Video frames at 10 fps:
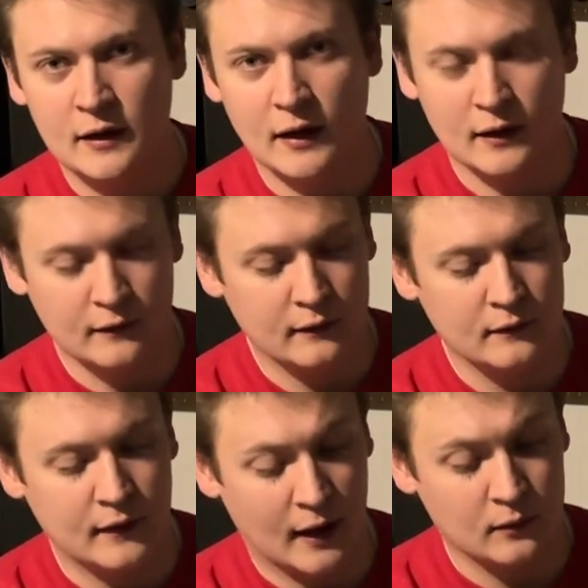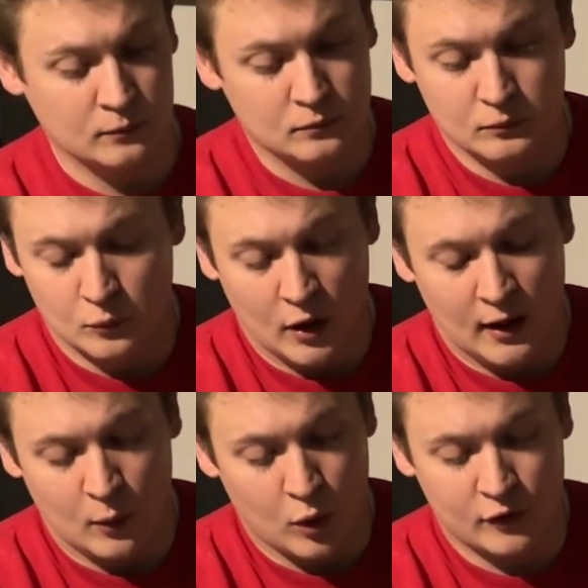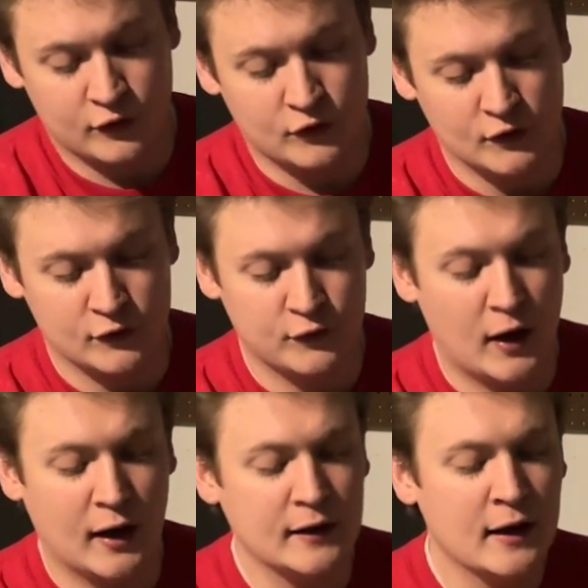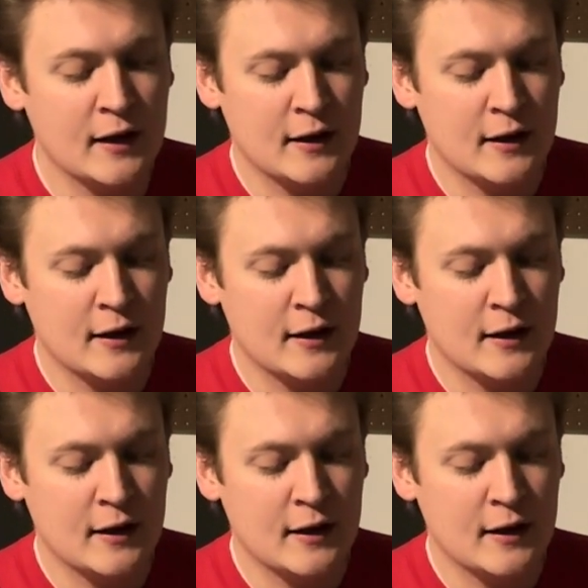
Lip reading: and that works just fine.